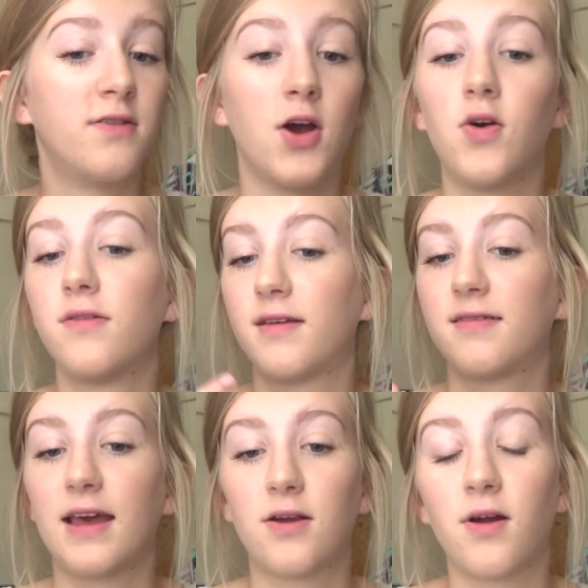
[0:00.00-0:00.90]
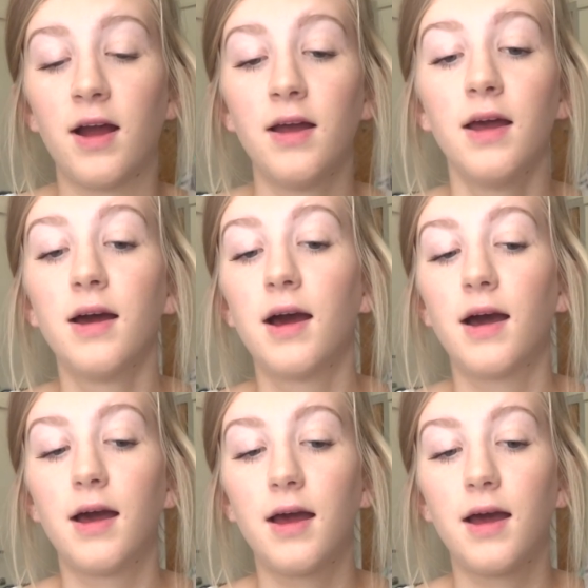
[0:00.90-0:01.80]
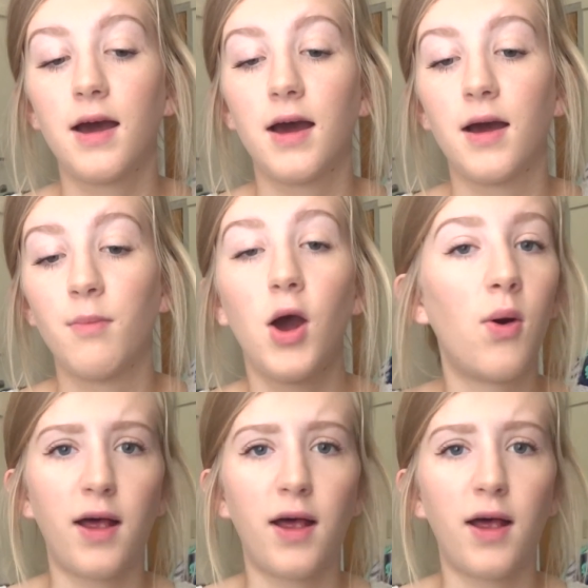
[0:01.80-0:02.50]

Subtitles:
notes, etc. Oh,